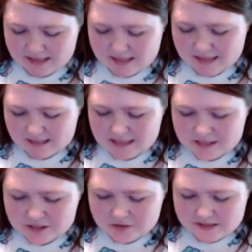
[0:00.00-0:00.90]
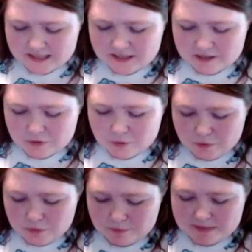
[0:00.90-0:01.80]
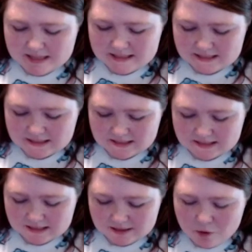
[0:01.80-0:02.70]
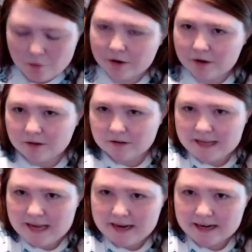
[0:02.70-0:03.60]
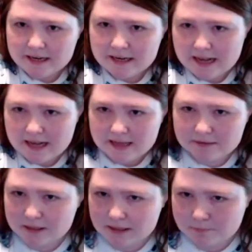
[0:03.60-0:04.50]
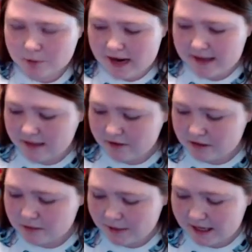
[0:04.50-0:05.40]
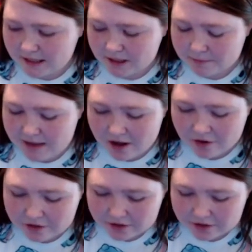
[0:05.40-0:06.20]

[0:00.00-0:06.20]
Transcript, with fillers: Listerine Cool Mint little oral care uh, spray that you can spray in your mouth.